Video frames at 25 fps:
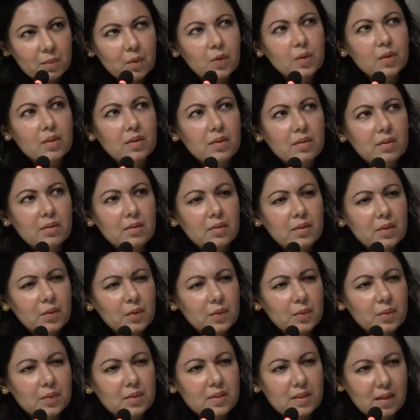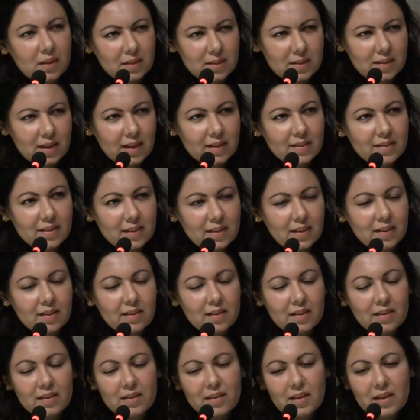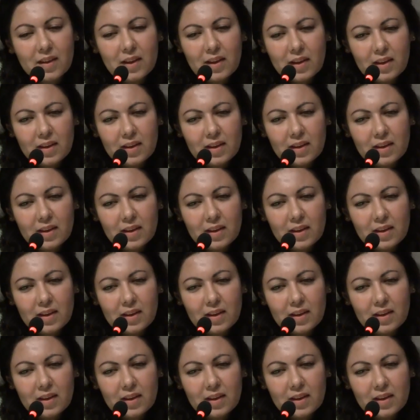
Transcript: Both, no, Sa Sandy, I think.